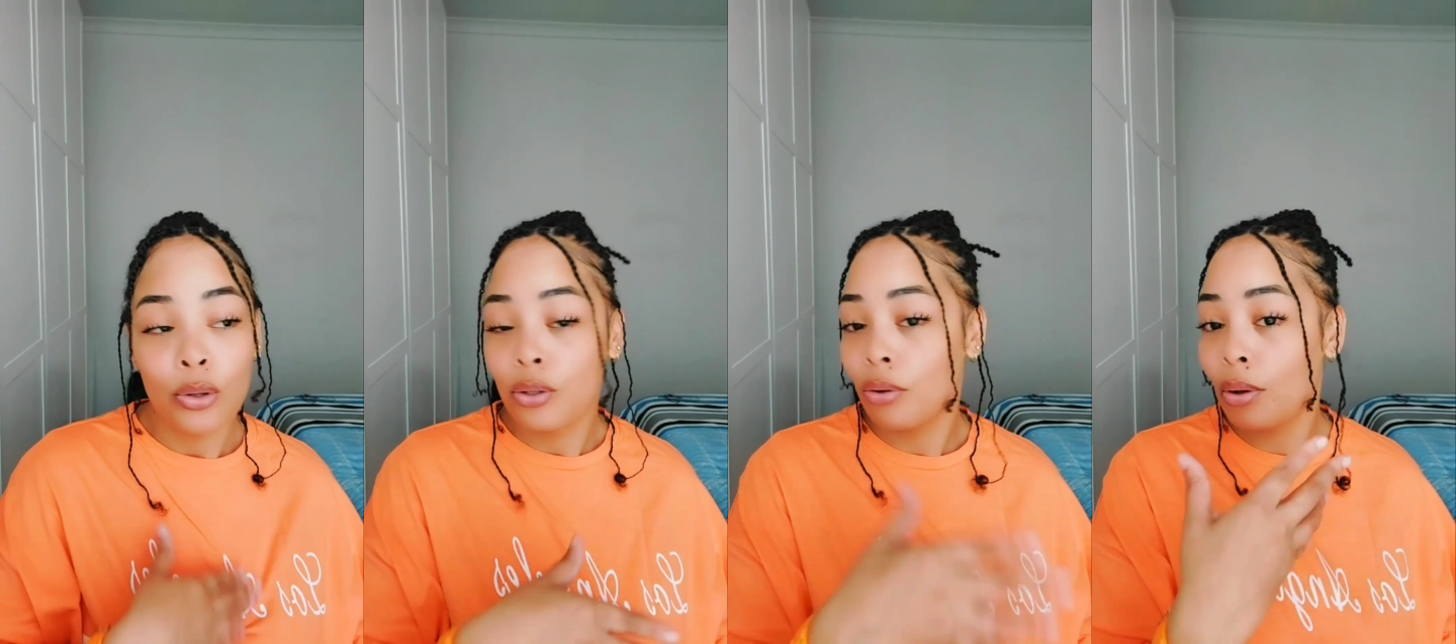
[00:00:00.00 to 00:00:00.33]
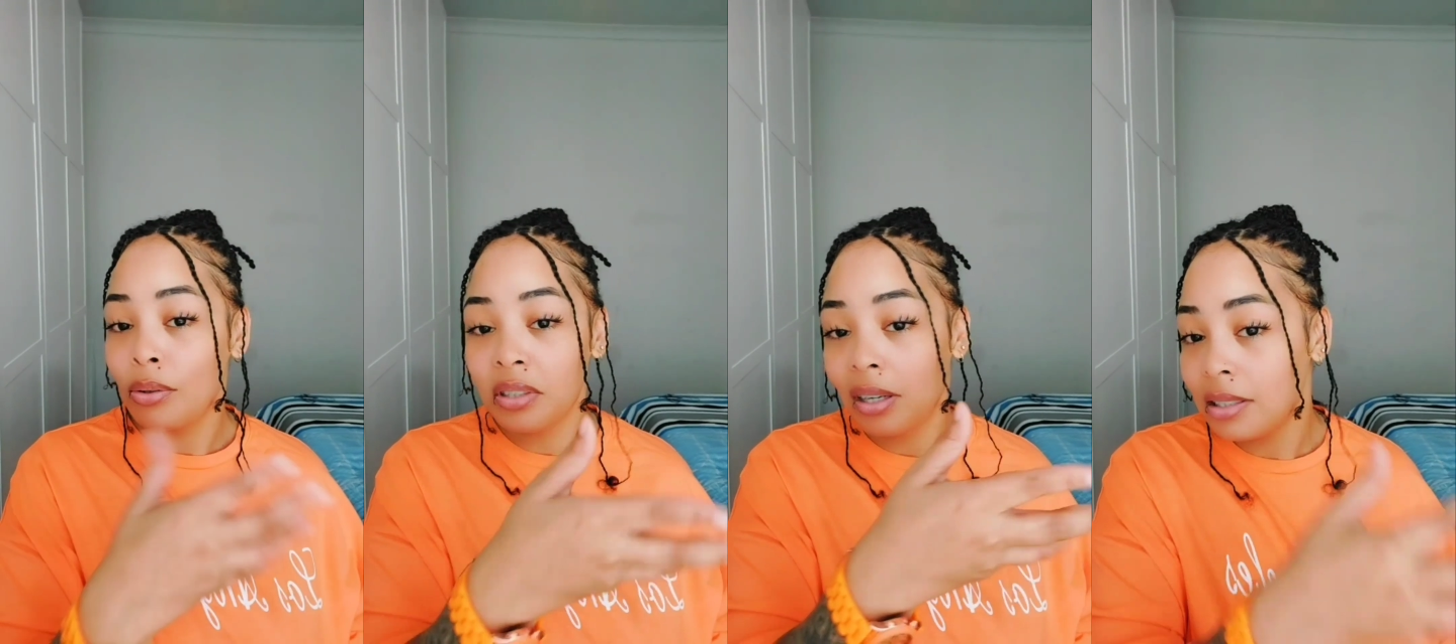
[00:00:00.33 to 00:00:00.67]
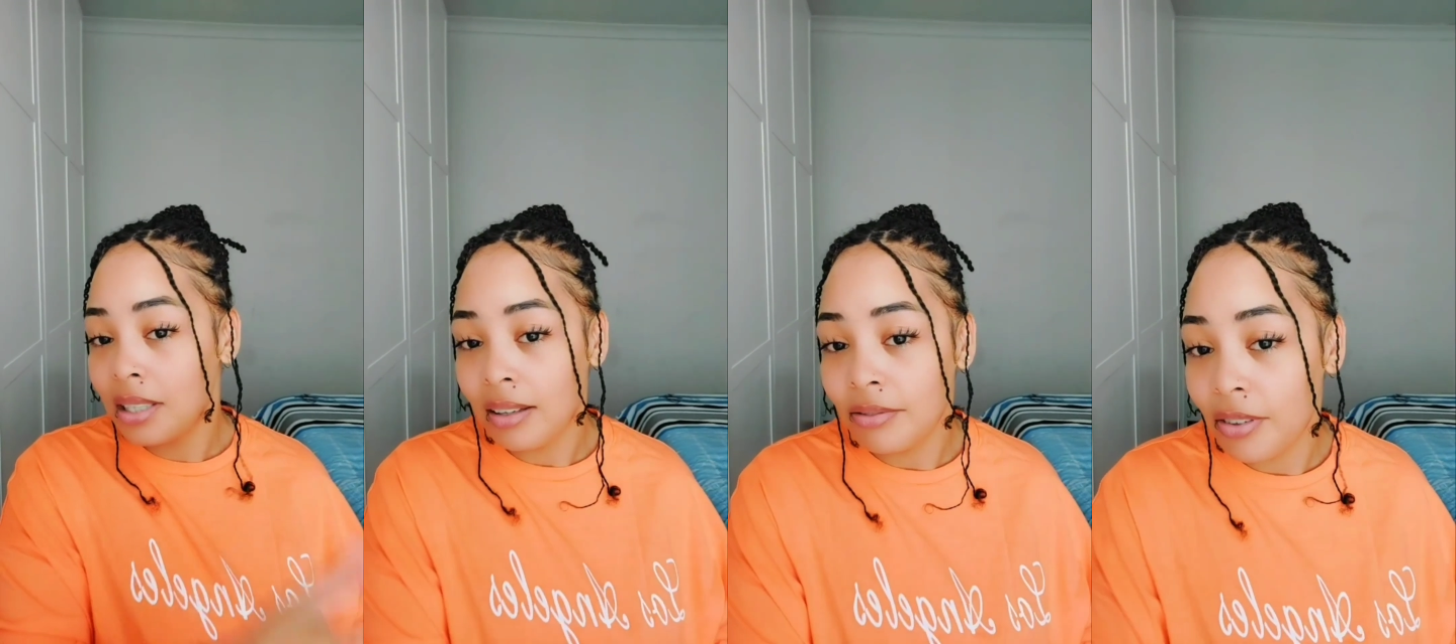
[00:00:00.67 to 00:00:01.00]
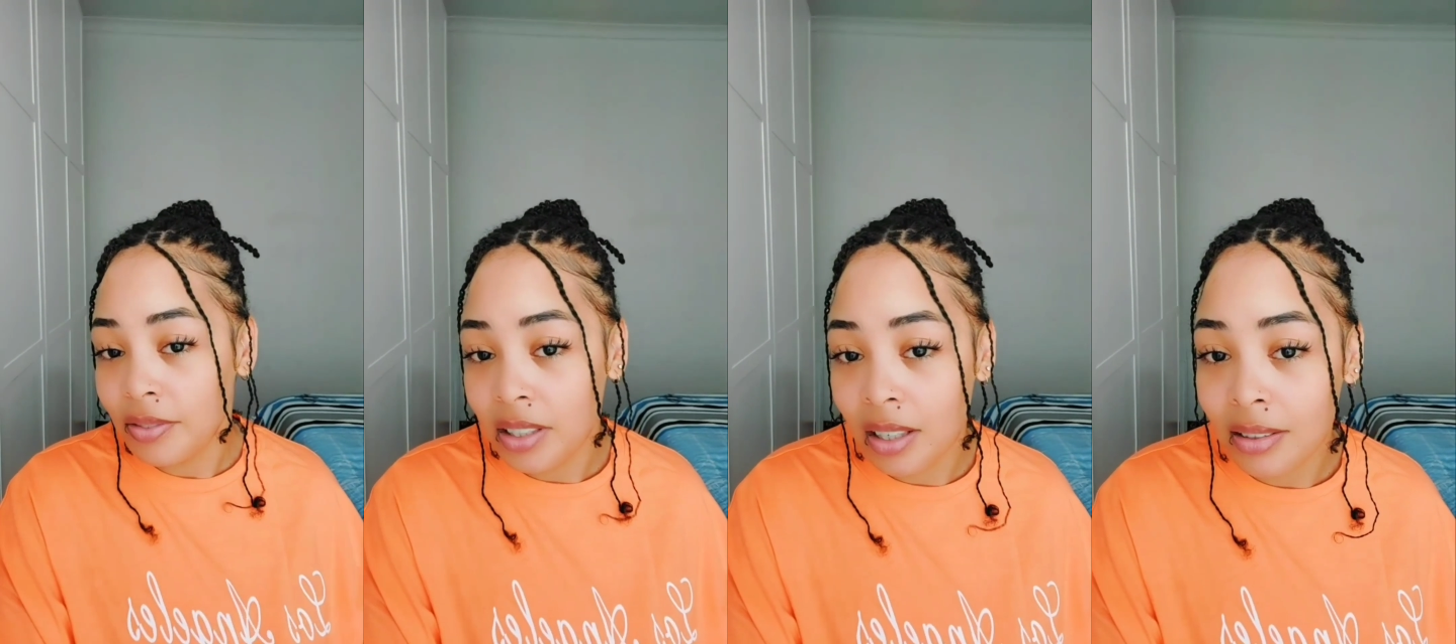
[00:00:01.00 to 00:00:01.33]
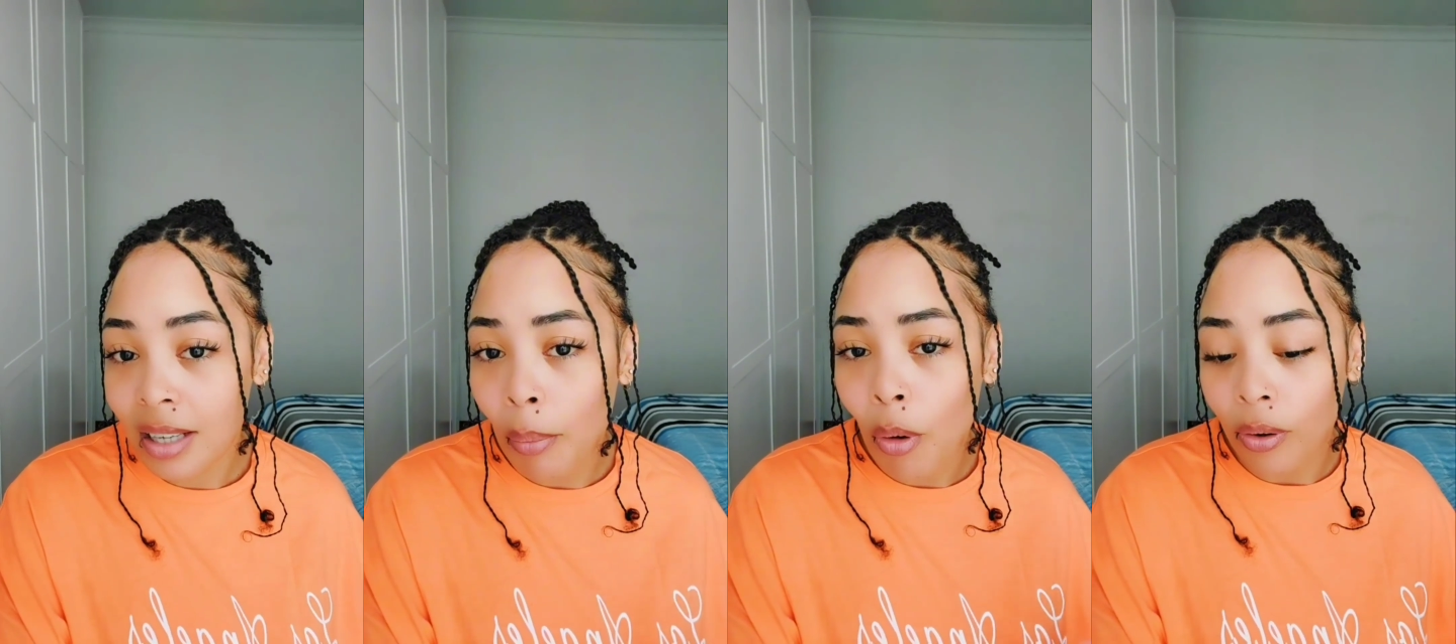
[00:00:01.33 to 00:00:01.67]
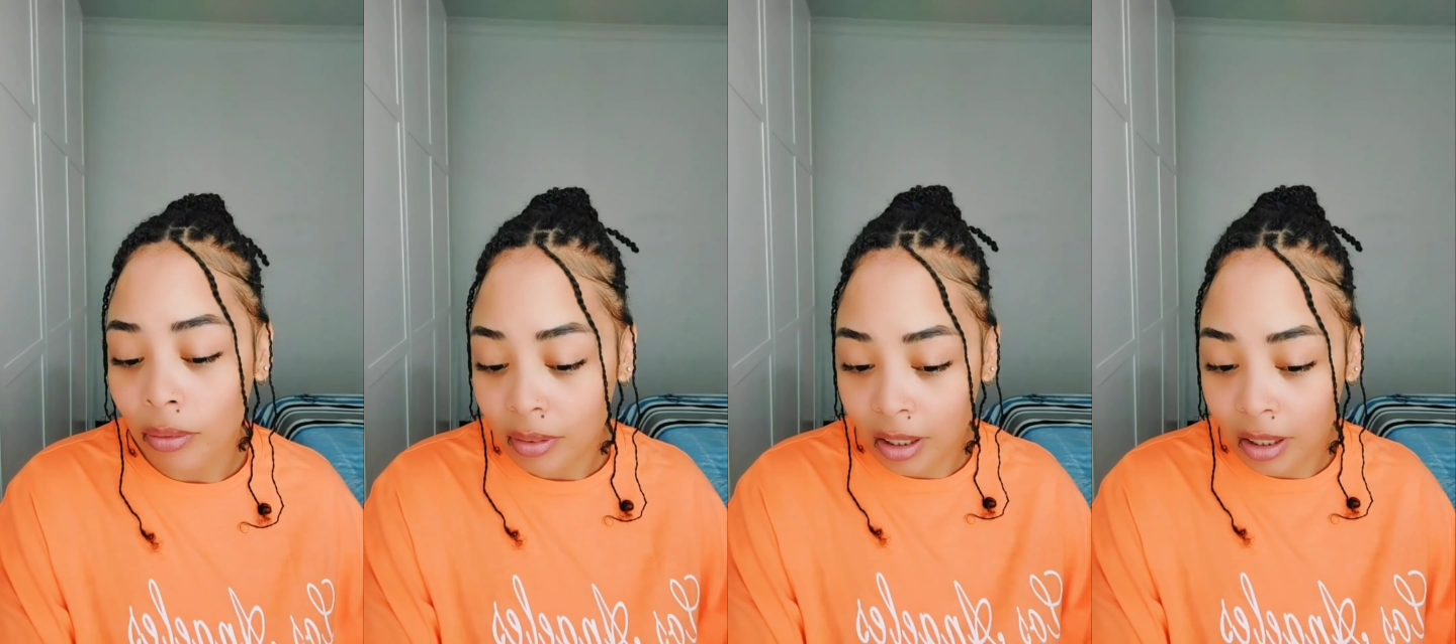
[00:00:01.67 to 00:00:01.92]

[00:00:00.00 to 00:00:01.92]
So those that are 10, 15 years, come on,